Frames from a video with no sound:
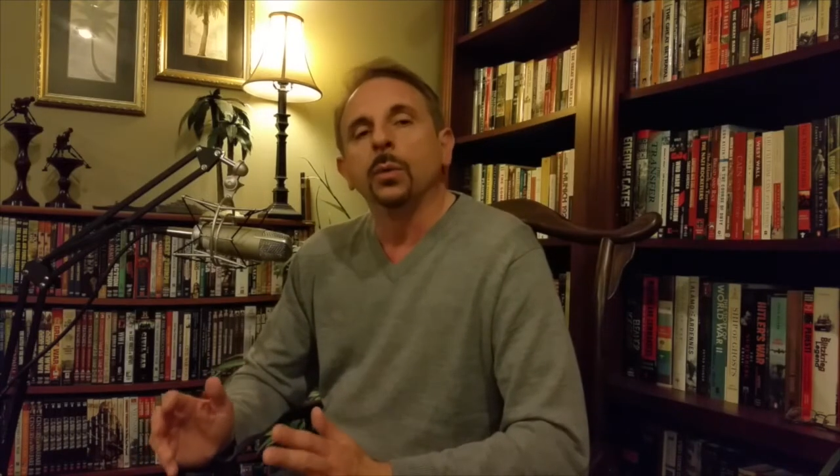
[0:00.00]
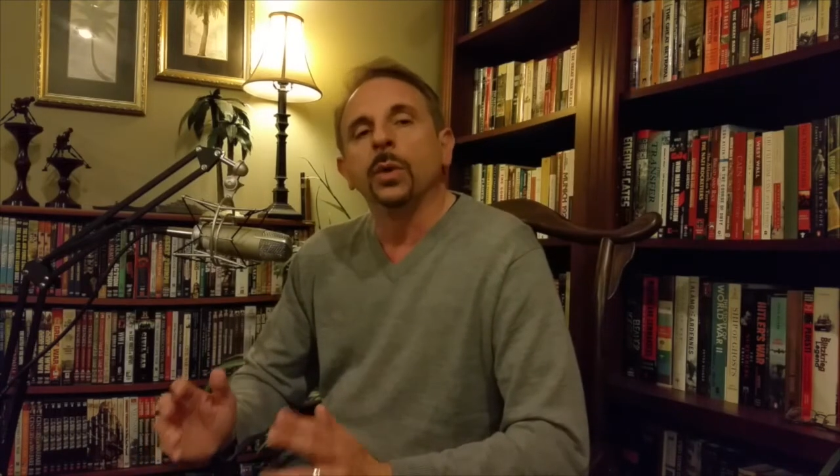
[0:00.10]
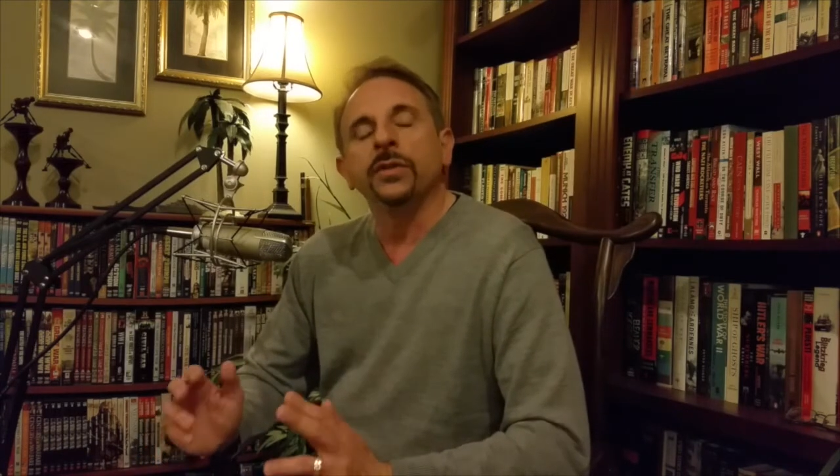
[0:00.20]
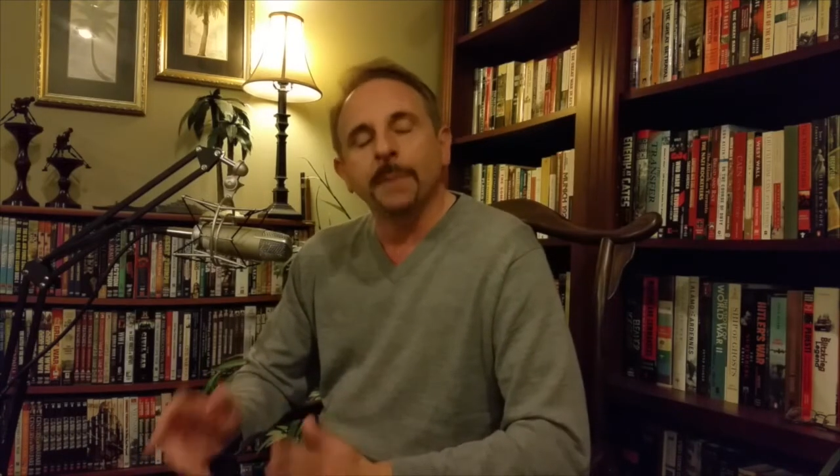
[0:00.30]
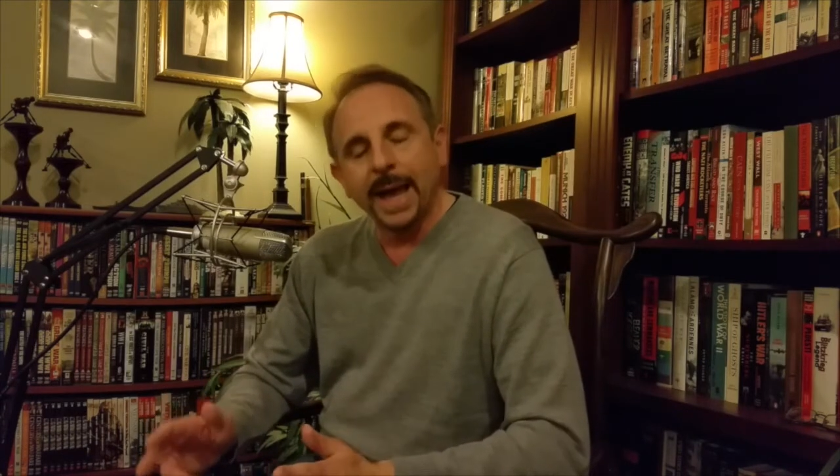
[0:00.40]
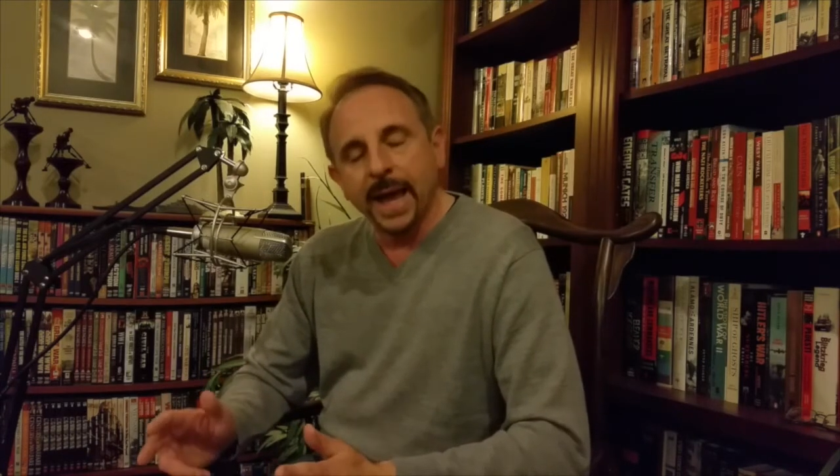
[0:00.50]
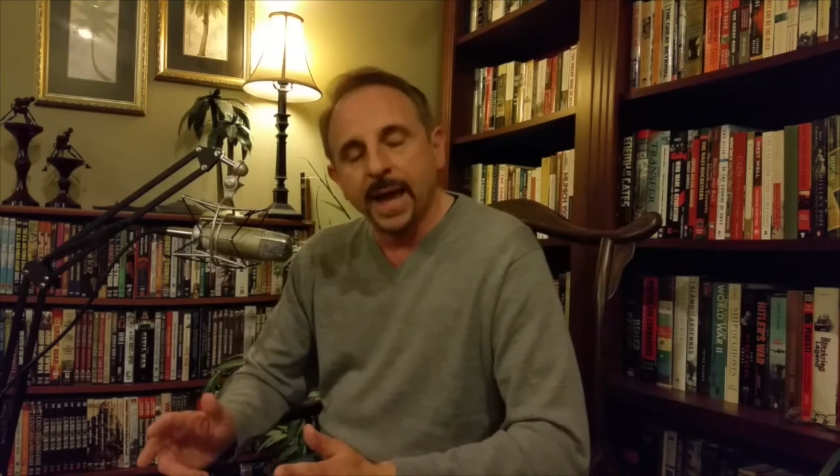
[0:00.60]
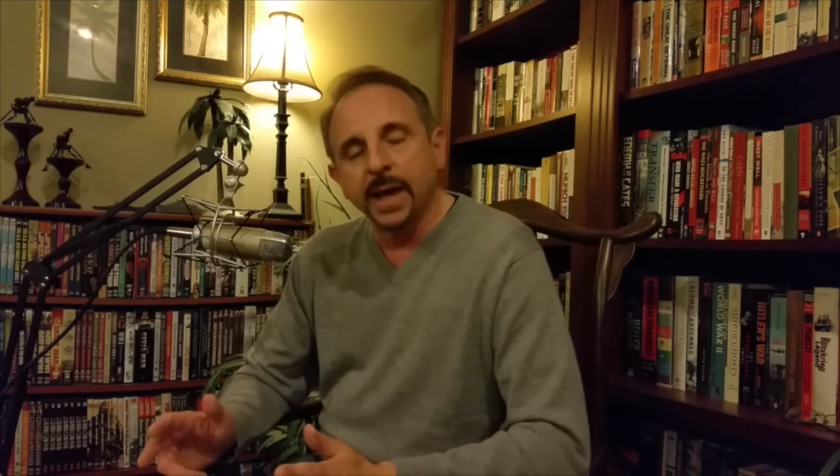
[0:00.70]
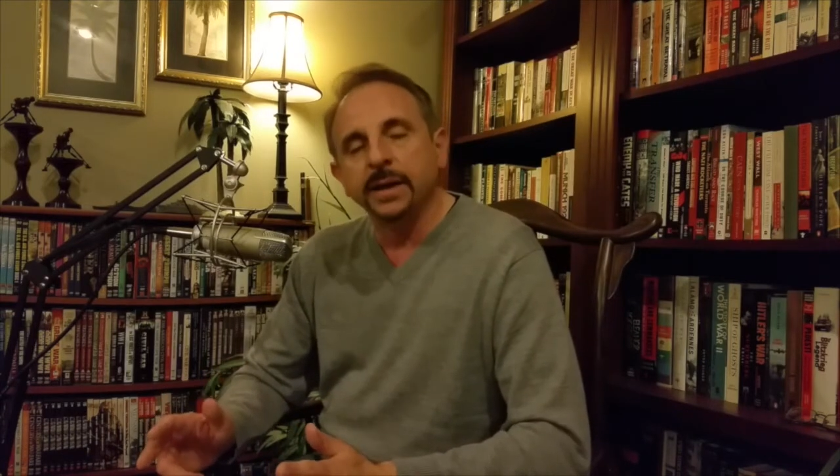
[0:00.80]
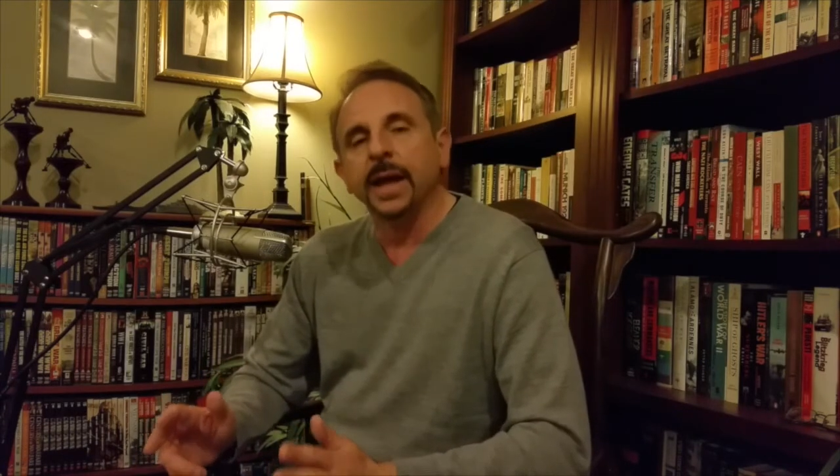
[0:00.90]
with my
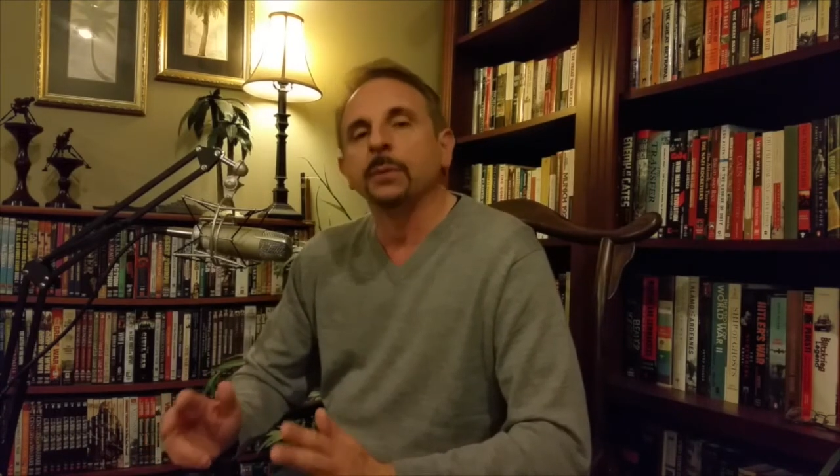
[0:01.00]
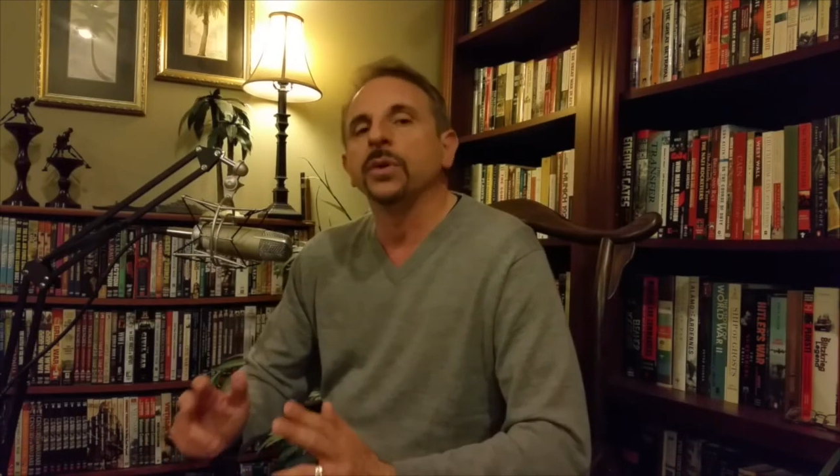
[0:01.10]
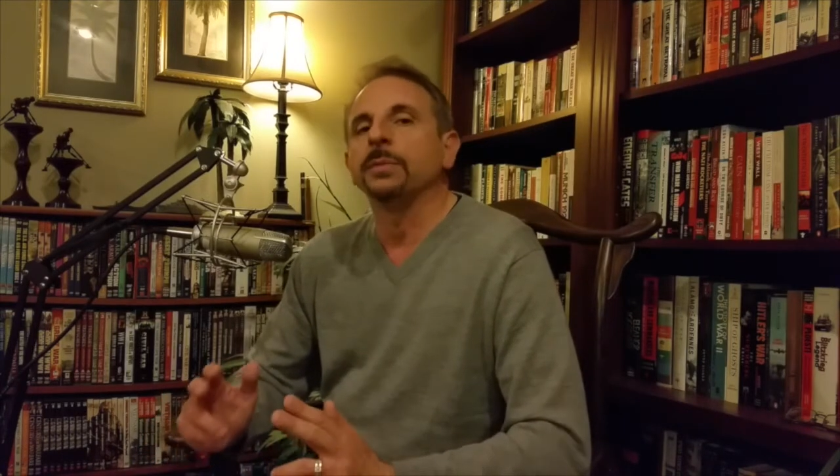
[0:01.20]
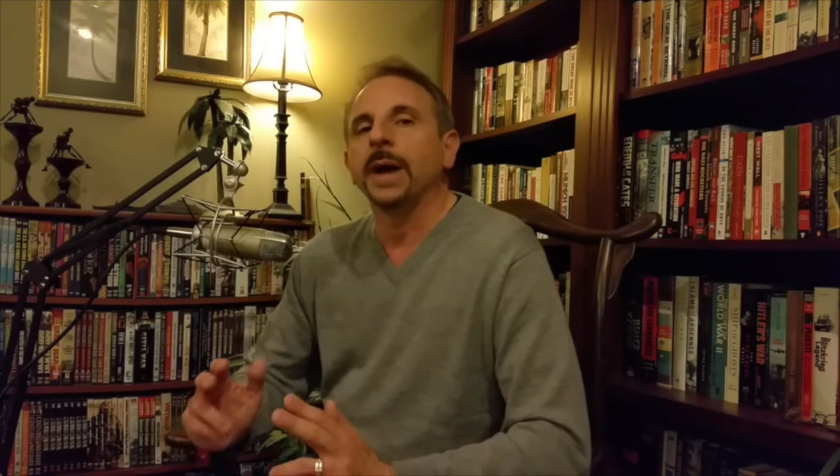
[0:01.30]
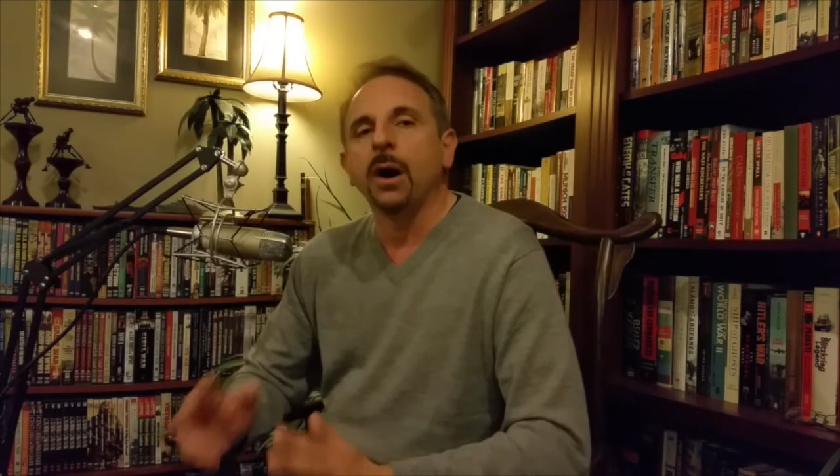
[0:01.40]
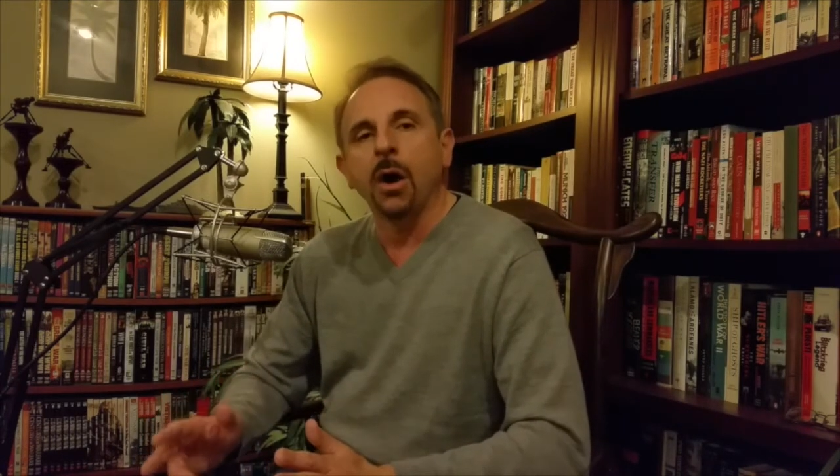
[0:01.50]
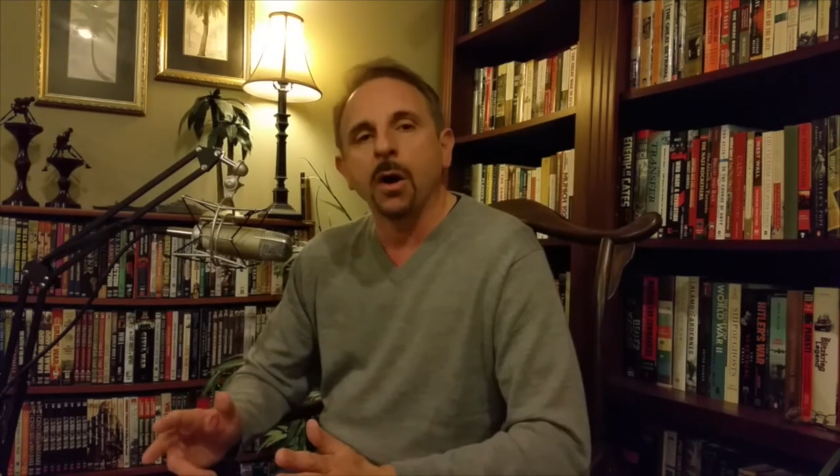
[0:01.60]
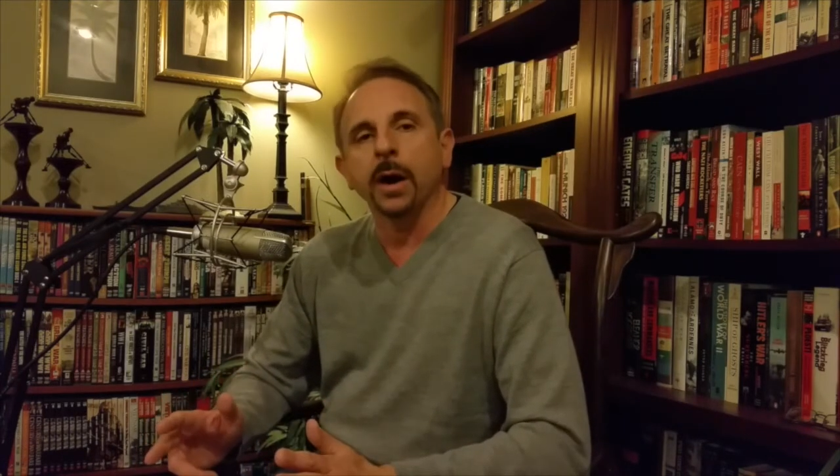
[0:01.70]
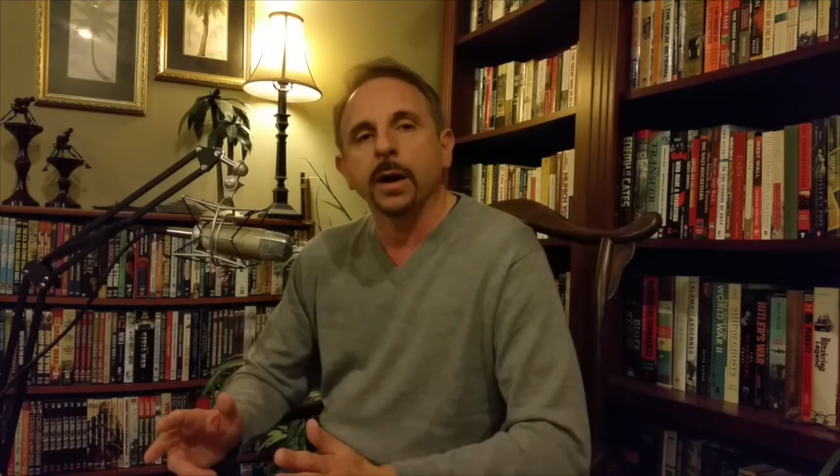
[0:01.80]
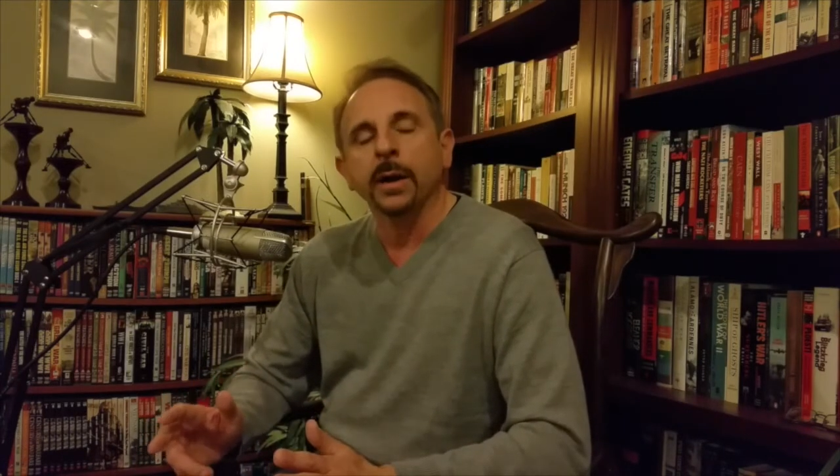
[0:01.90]
head and with my
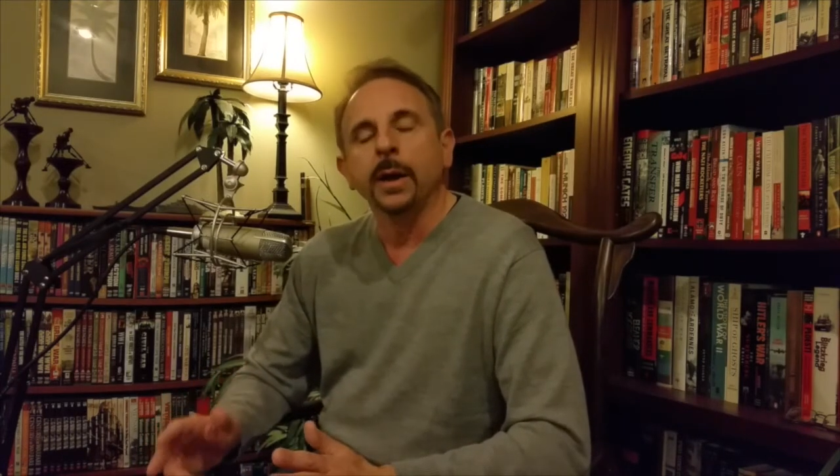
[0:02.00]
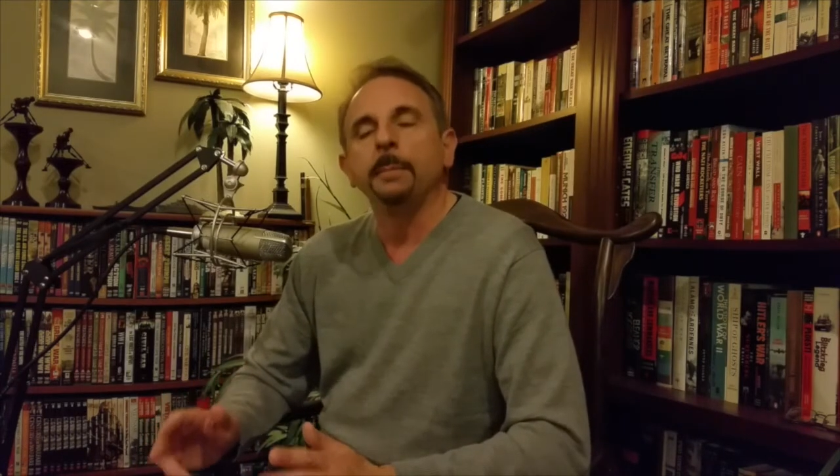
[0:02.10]
heart